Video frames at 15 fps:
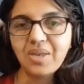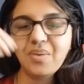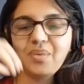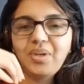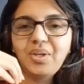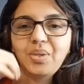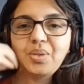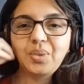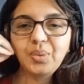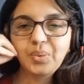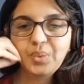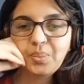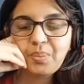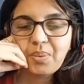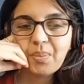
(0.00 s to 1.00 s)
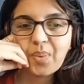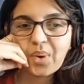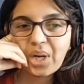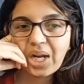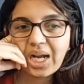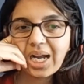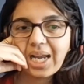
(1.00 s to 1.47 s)
You need to go through
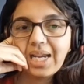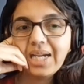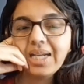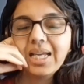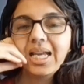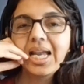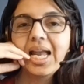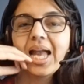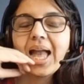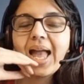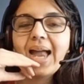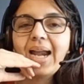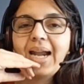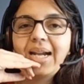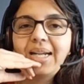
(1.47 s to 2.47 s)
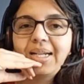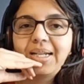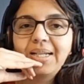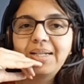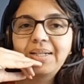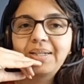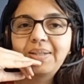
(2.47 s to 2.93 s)
PMBOK guide, and
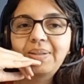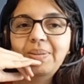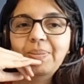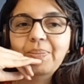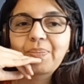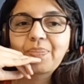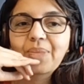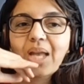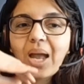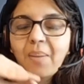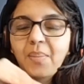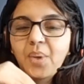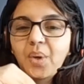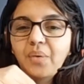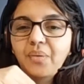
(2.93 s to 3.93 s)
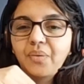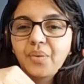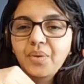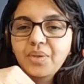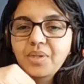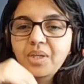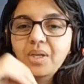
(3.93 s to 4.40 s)
I'm not
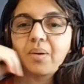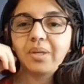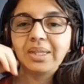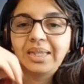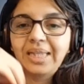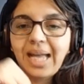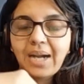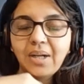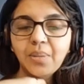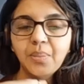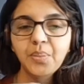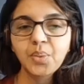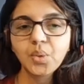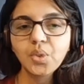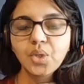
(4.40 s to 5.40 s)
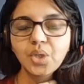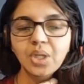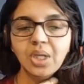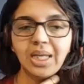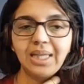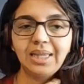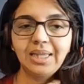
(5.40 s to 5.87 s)
focusing on that approach
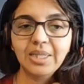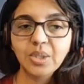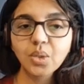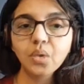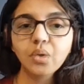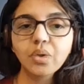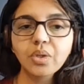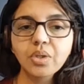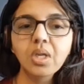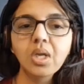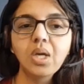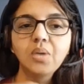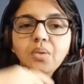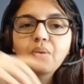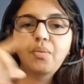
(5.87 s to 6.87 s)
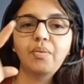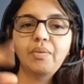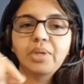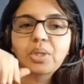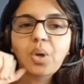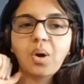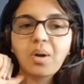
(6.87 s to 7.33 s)
in this course. So we
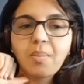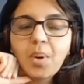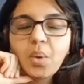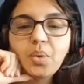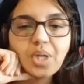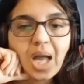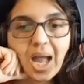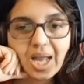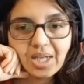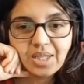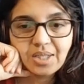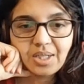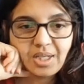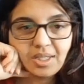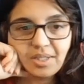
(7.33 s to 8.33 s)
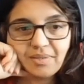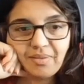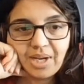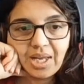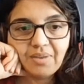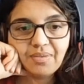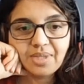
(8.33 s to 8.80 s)
will talk about iterative
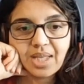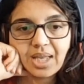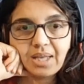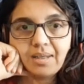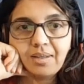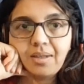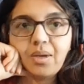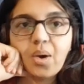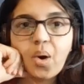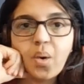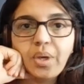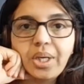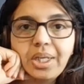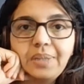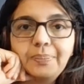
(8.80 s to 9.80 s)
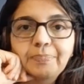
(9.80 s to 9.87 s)
life cycle. Okay.